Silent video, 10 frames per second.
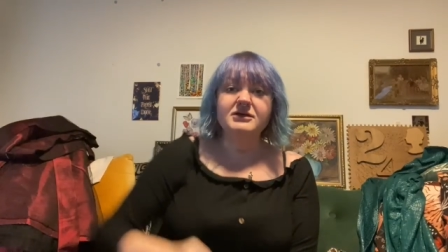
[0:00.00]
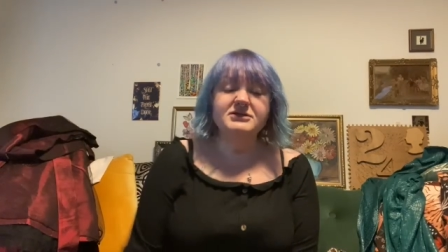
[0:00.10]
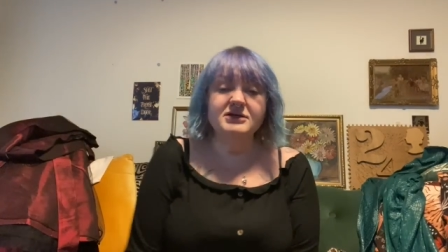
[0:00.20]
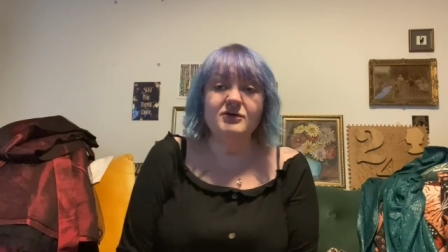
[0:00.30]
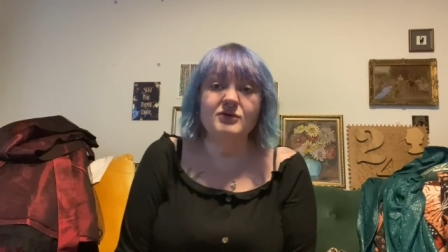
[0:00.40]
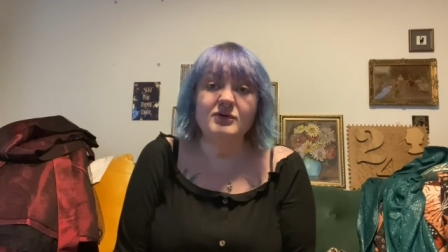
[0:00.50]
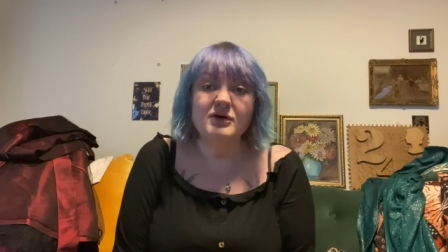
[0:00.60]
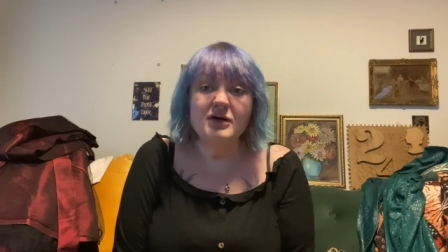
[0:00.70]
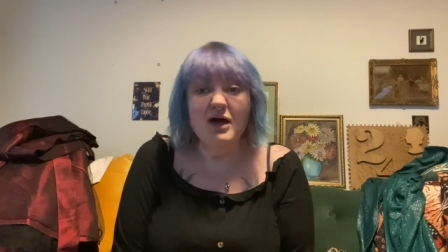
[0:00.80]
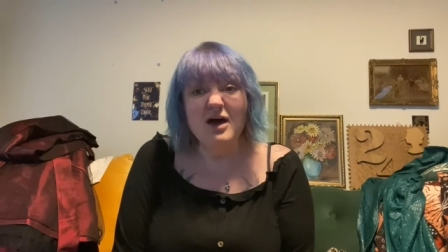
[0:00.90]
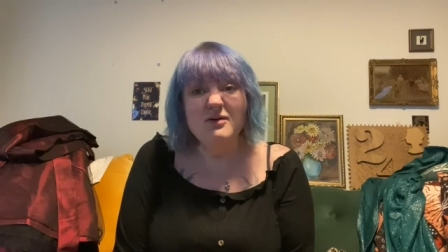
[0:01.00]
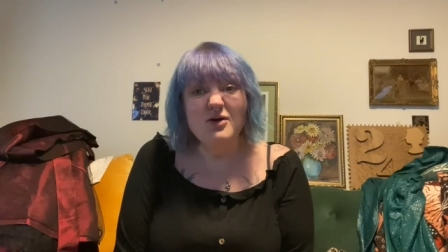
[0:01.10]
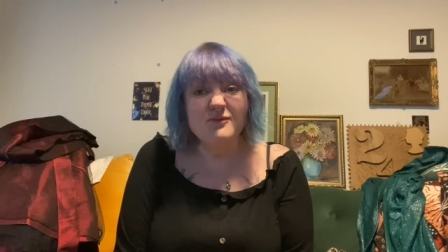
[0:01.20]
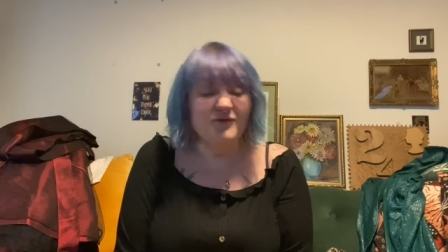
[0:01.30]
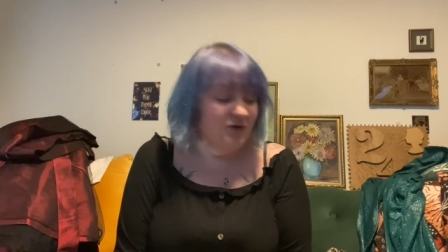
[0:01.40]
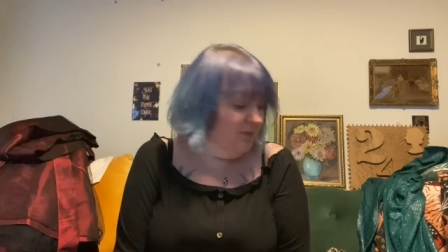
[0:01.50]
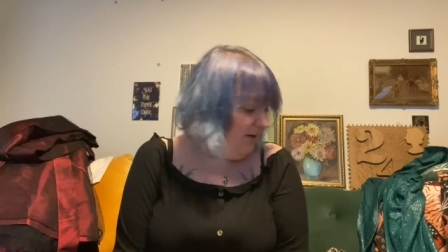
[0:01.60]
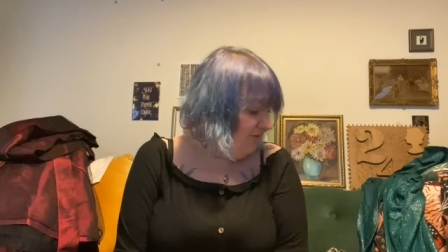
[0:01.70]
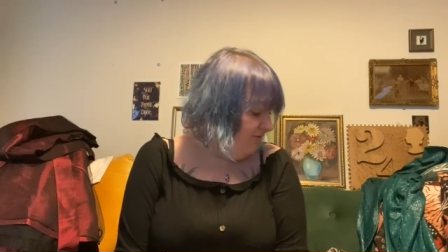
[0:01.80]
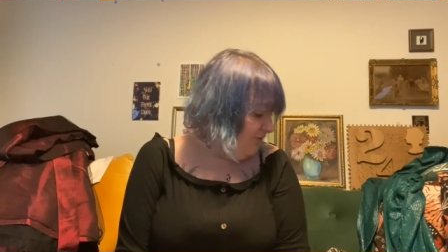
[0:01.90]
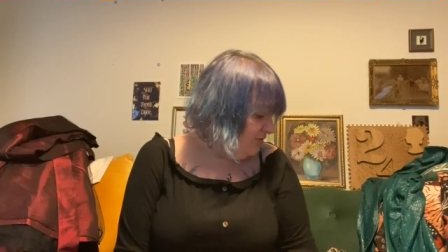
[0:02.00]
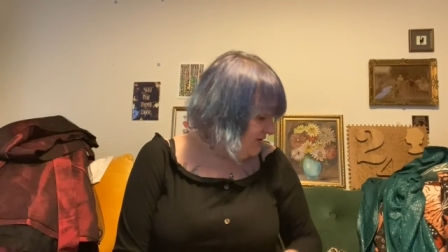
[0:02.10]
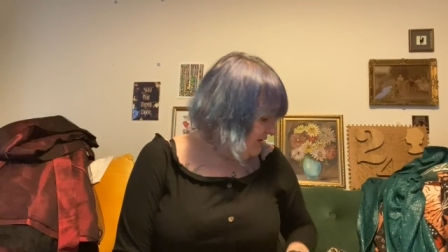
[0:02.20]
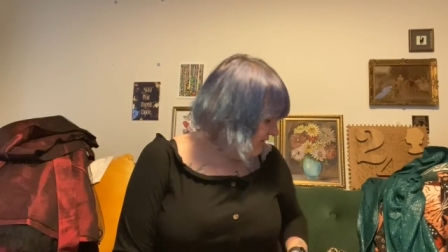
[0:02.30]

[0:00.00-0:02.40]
So I hope for about 40